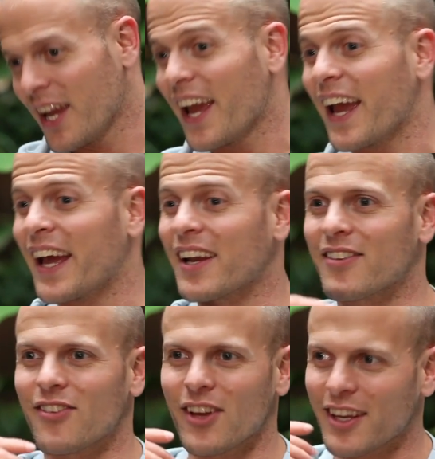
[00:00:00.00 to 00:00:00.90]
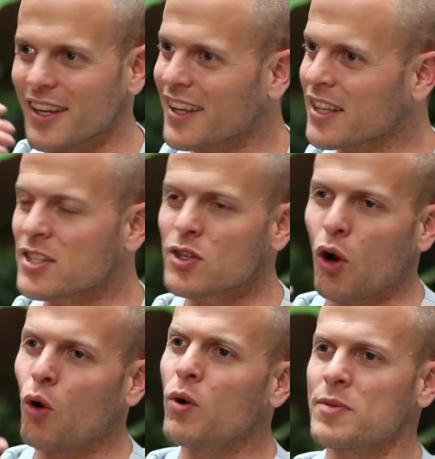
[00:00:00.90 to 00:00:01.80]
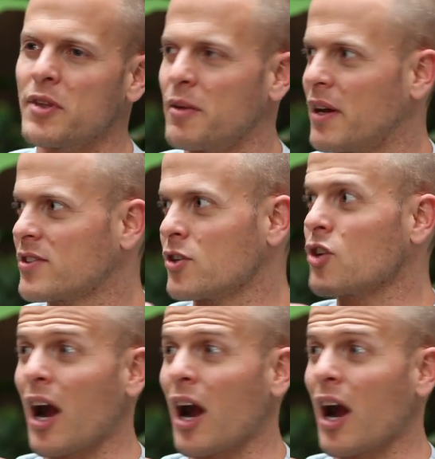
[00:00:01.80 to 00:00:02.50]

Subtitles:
And it's like, this has always been the message.